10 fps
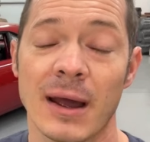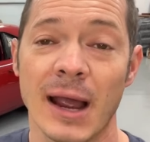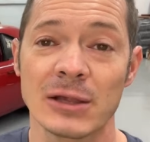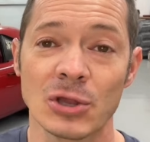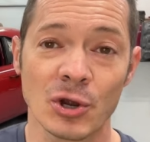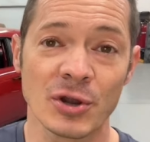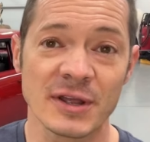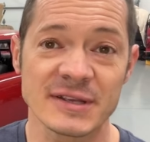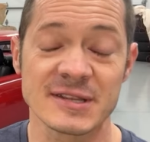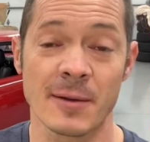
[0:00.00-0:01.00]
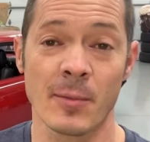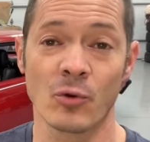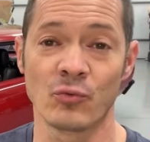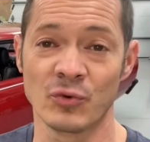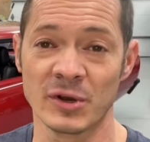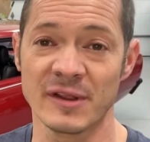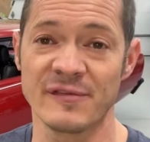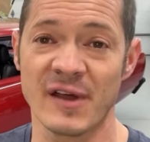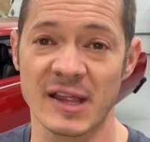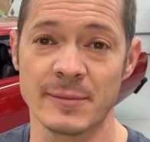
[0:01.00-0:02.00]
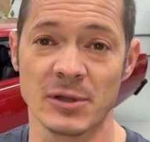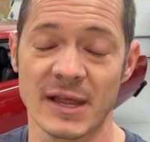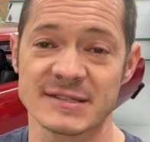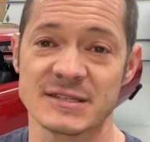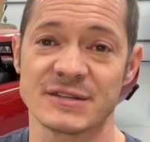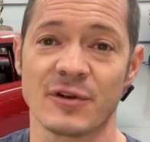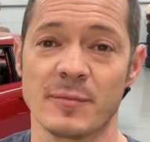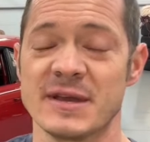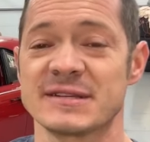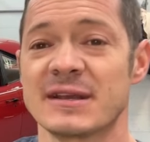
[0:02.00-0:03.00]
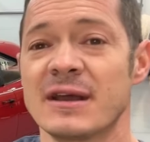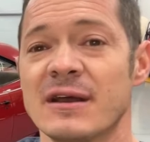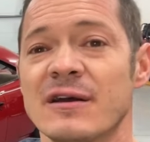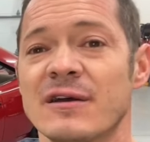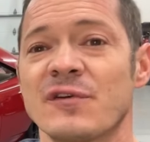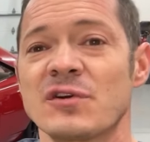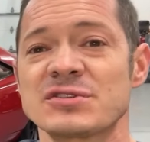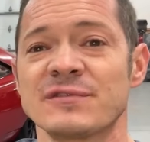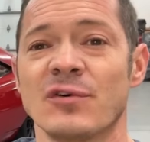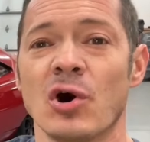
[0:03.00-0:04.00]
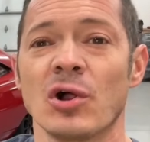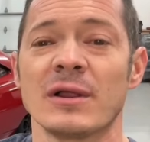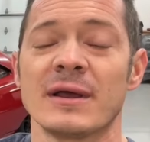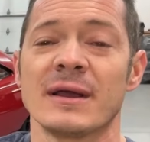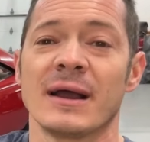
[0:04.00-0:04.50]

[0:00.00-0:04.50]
I learned some really valuable lessons from this. First of all,